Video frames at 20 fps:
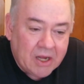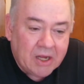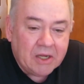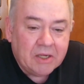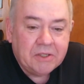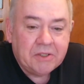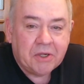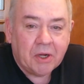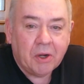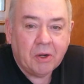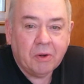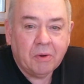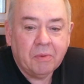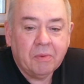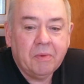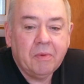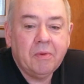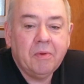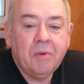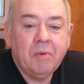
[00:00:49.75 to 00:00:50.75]

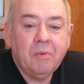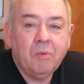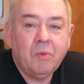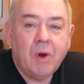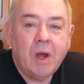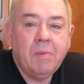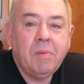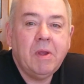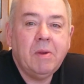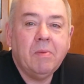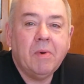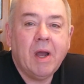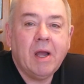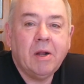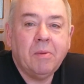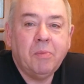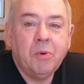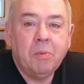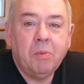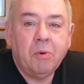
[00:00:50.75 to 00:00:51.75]
So, what I mean by
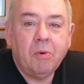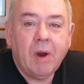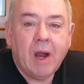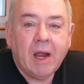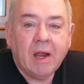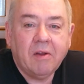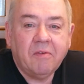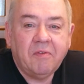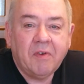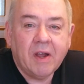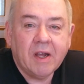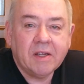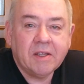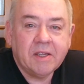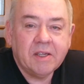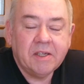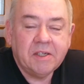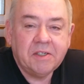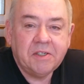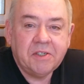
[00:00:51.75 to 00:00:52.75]
the boomerang effect
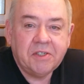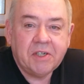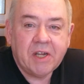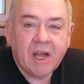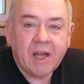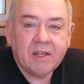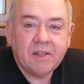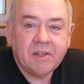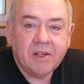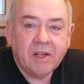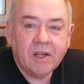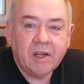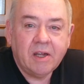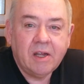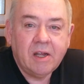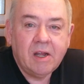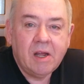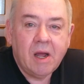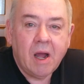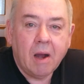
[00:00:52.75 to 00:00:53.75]
is that
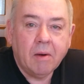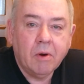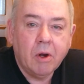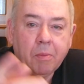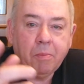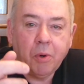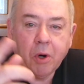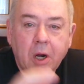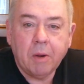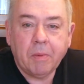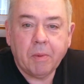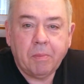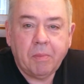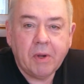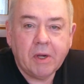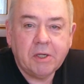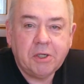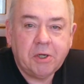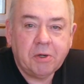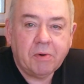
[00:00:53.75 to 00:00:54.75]
I'm going to put up a
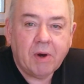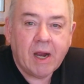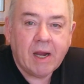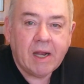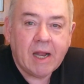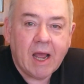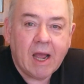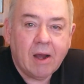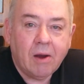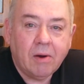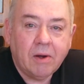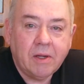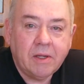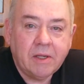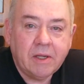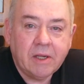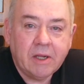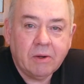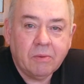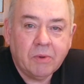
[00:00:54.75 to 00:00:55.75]
picture right now,
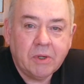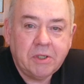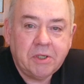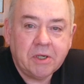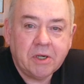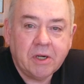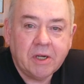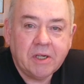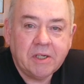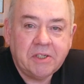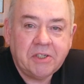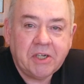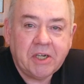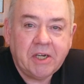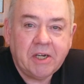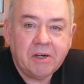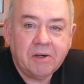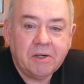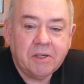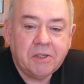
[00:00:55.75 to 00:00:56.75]
and what you're going to see
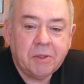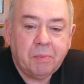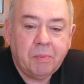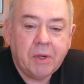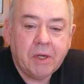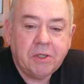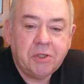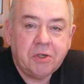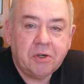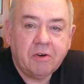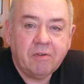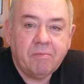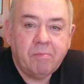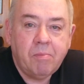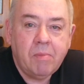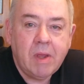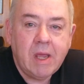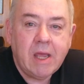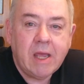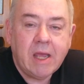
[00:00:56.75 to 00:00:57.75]
here is a picture of
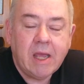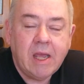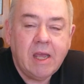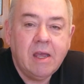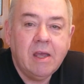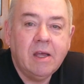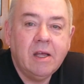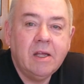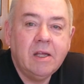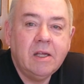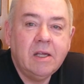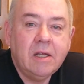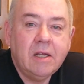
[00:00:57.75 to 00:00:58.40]
me.